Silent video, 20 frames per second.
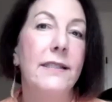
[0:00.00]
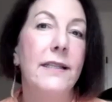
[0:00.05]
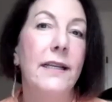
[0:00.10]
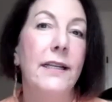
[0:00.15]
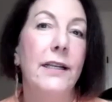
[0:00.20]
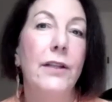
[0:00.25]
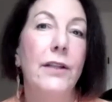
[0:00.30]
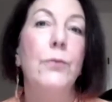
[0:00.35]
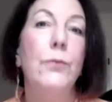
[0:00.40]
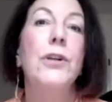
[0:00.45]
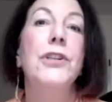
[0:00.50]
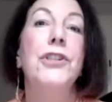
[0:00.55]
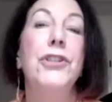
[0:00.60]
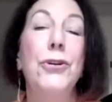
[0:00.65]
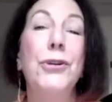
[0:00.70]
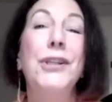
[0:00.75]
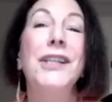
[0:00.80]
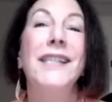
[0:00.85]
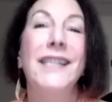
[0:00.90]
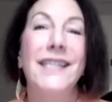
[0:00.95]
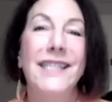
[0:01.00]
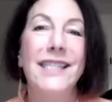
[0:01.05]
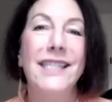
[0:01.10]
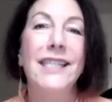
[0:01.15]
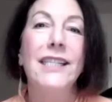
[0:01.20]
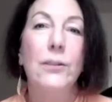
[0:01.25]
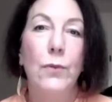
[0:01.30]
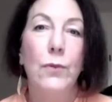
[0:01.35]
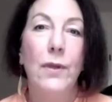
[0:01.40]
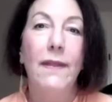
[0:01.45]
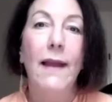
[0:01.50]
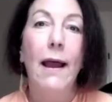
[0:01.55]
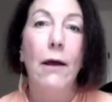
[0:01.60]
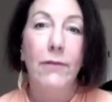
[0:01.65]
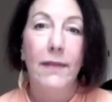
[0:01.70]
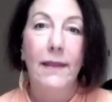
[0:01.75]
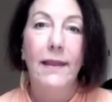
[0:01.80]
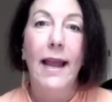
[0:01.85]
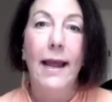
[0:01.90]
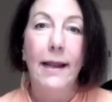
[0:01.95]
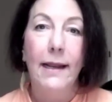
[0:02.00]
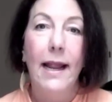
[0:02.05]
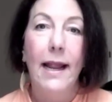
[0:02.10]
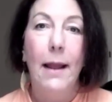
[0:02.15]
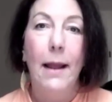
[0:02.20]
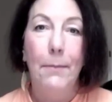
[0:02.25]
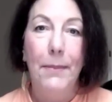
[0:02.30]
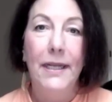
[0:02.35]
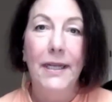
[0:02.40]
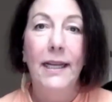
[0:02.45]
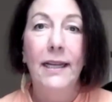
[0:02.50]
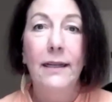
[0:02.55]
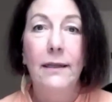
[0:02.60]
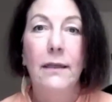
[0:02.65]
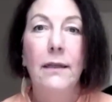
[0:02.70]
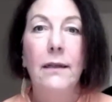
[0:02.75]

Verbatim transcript: In other words, you could exist without that happening